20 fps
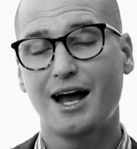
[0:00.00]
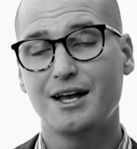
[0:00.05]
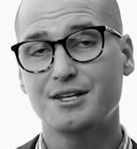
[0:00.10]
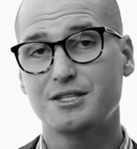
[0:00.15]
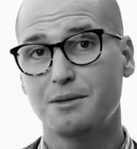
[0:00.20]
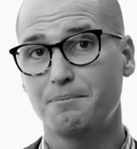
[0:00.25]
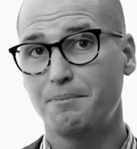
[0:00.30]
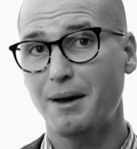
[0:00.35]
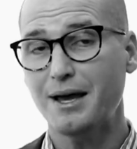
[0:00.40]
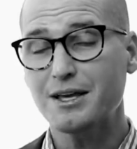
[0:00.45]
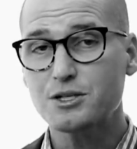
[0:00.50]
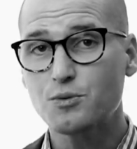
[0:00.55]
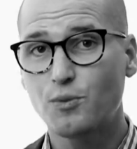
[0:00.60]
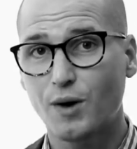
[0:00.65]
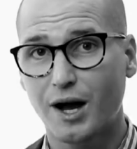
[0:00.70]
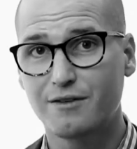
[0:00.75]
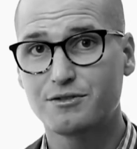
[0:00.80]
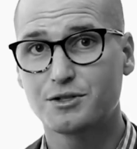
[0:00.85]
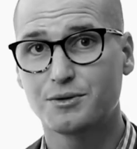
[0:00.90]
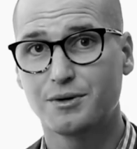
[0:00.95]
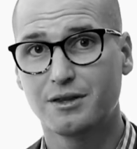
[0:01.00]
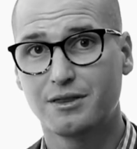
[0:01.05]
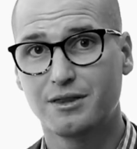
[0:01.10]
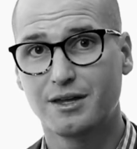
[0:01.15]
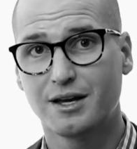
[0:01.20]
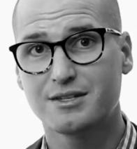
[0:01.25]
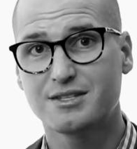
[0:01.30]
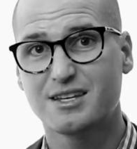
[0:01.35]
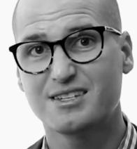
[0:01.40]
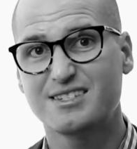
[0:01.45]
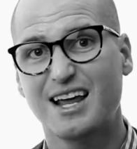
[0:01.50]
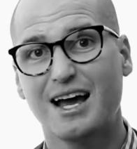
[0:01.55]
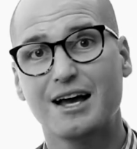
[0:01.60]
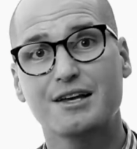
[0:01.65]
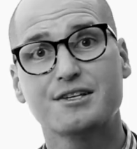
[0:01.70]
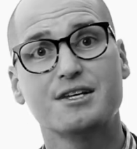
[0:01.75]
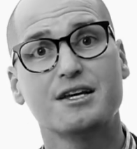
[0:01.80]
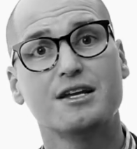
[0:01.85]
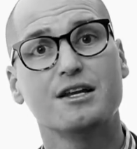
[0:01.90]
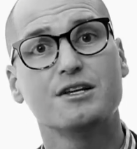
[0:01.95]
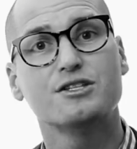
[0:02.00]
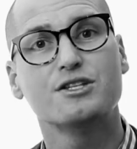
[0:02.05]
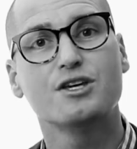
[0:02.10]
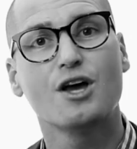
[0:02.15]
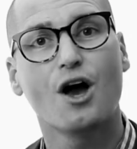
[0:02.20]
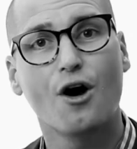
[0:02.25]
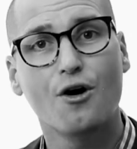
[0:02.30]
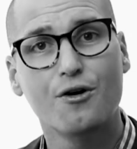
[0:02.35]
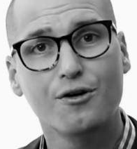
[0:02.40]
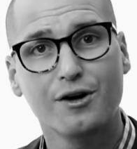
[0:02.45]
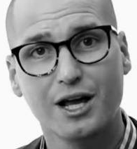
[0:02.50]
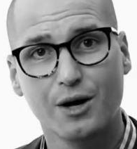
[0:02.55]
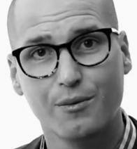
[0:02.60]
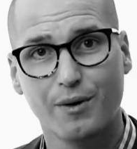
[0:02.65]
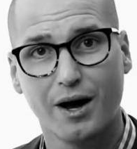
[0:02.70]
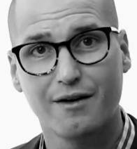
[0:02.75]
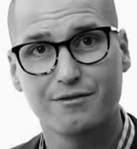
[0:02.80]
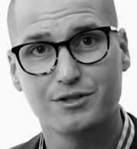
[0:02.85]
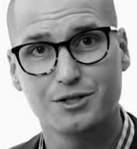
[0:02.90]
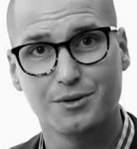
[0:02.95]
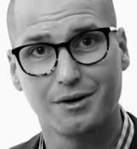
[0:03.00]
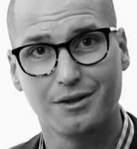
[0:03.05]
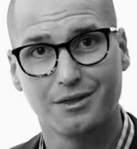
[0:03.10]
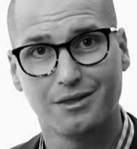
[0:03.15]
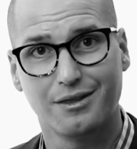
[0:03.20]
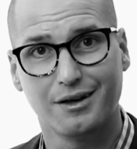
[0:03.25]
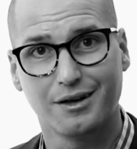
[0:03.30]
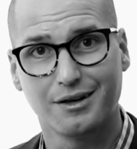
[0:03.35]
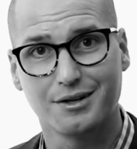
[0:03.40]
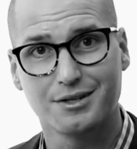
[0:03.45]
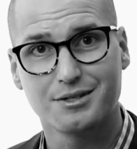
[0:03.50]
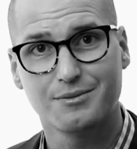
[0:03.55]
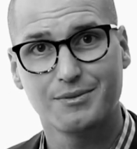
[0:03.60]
as the best way of doing things is now seen as the only way of doing things.